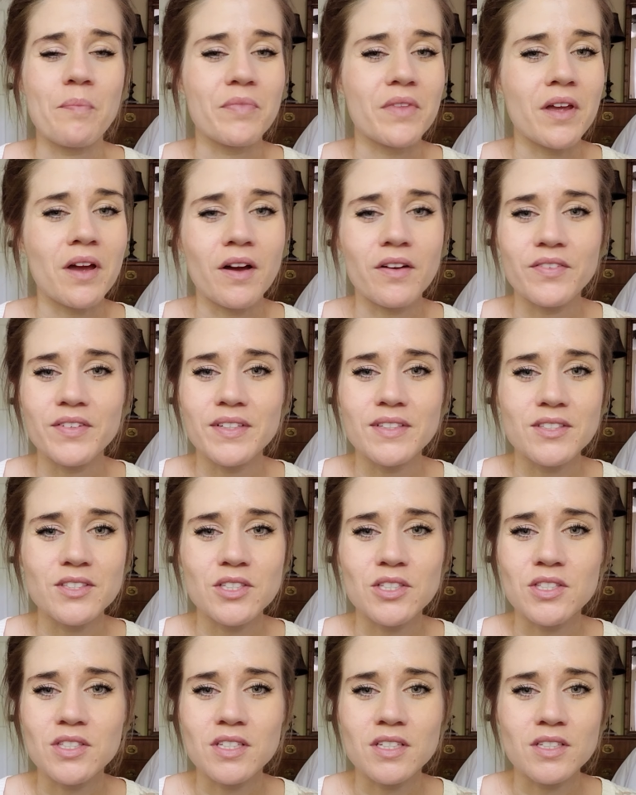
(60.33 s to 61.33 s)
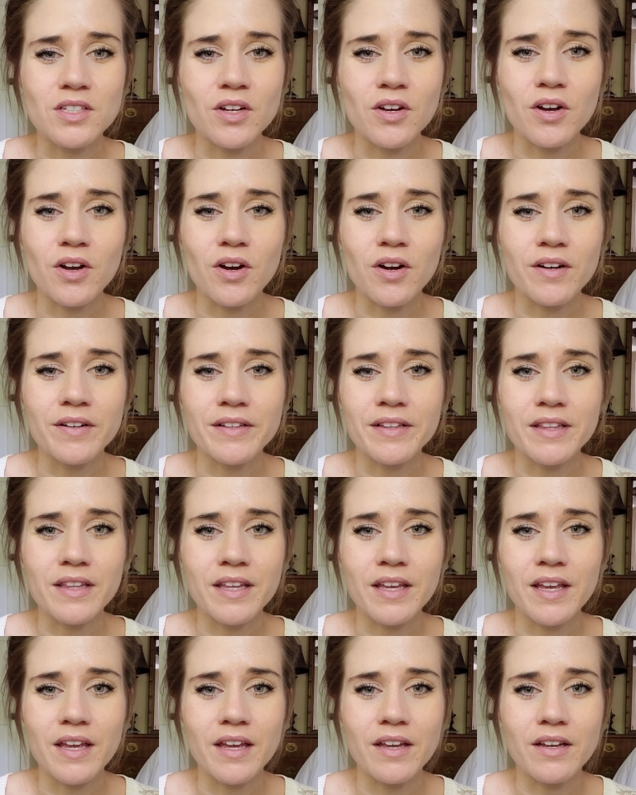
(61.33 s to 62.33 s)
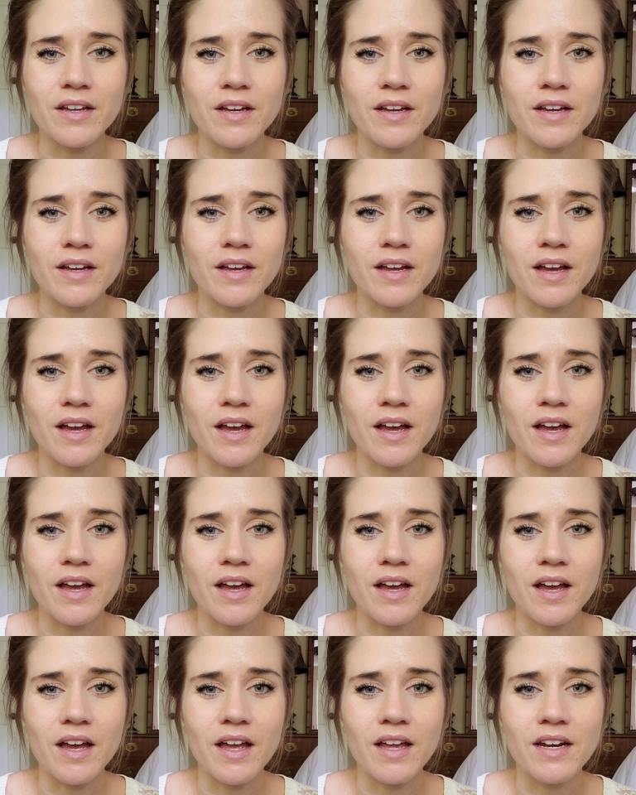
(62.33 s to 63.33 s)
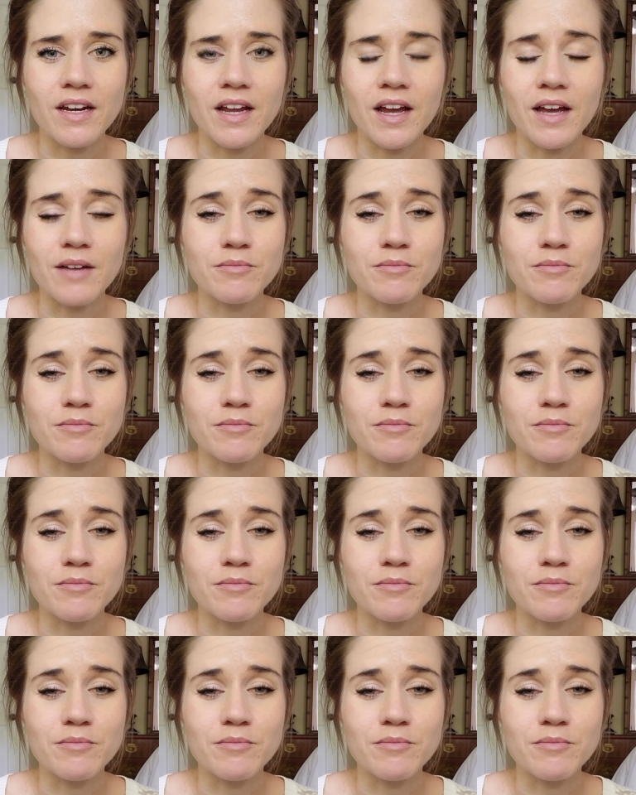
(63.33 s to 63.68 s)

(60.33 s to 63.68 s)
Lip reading: Coffee is just such a hard thing, and